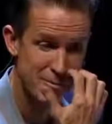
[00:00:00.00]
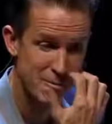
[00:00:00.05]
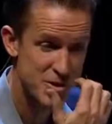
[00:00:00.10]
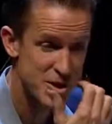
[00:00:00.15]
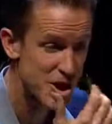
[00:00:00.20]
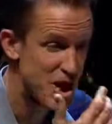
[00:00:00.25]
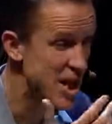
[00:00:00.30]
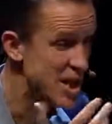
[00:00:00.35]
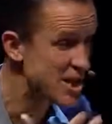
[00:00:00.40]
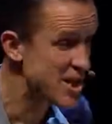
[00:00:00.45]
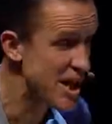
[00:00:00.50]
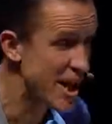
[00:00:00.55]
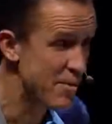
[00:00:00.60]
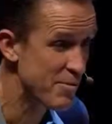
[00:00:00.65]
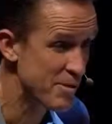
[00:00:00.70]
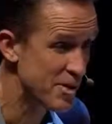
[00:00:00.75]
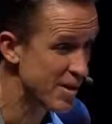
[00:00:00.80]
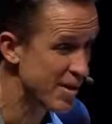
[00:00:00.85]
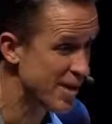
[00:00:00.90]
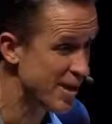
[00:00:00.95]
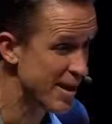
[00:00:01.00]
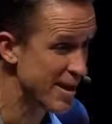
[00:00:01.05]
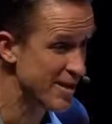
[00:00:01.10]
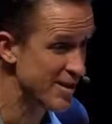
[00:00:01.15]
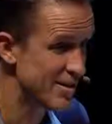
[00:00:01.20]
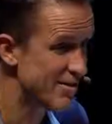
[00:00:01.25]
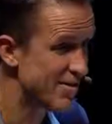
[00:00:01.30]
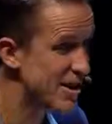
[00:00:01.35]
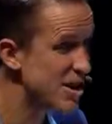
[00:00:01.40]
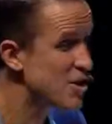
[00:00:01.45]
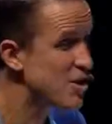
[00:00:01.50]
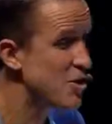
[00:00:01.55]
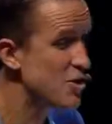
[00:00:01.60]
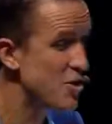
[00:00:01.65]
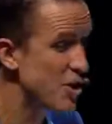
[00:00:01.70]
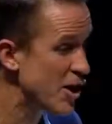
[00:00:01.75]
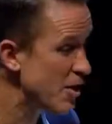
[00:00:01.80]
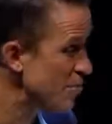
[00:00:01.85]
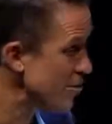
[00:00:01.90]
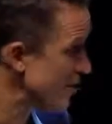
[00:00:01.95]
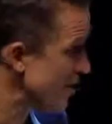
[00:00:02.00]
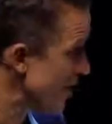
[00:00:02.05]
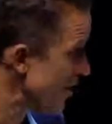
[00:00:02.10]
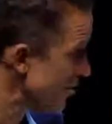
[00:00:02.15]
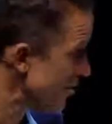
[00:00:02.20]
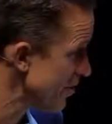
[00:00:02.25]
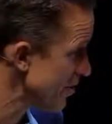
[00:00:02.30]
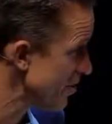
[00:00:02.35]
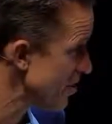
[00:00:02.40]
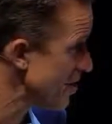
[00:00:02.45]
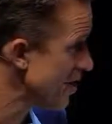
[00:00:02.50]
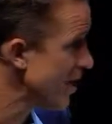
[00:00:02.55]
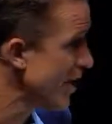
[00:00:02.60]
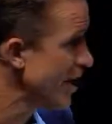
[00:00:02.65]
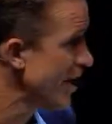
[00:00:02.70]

change happening at such incredible levels,